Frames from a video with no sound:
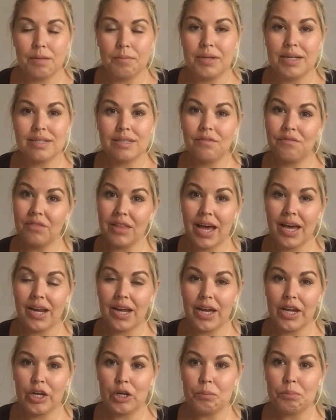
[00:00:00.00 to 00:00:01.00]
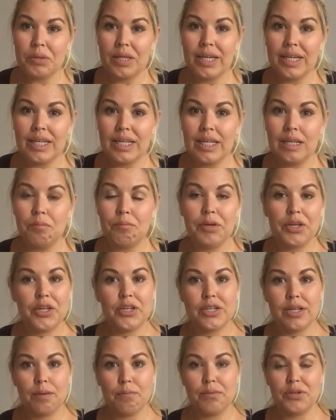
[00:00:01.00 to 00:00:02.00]
I mean, it's a flat iron, plug it in, pick
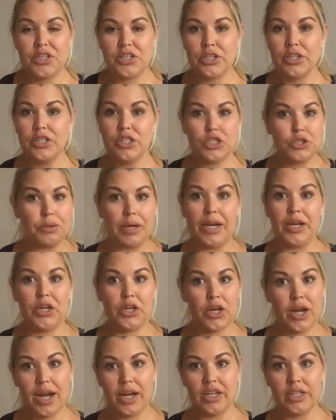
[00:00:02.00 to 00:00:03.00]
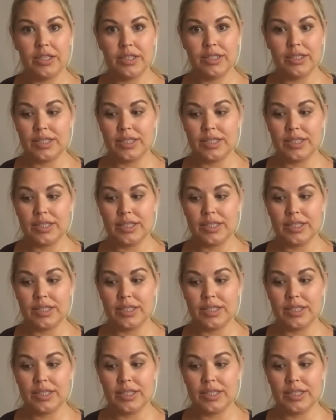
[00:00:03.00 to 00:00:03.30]
your temperature, straighten your hair.